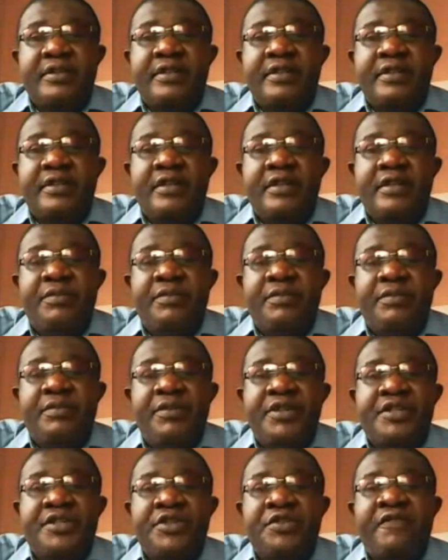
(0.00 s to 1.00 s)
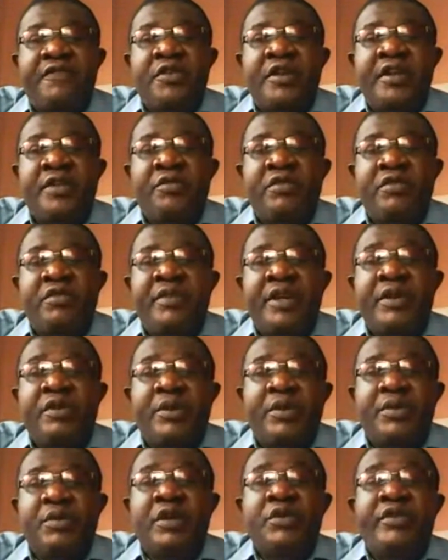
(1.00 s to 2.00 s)
TBC
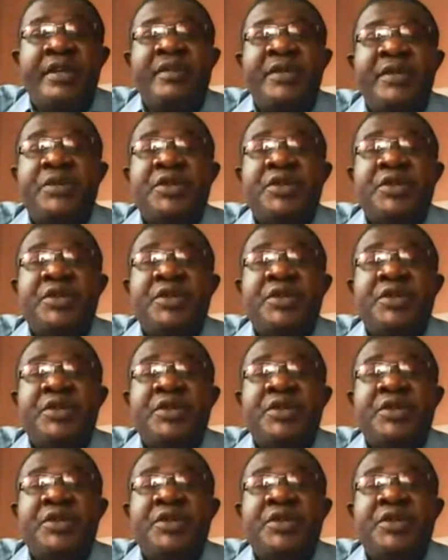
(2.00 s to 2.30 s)
004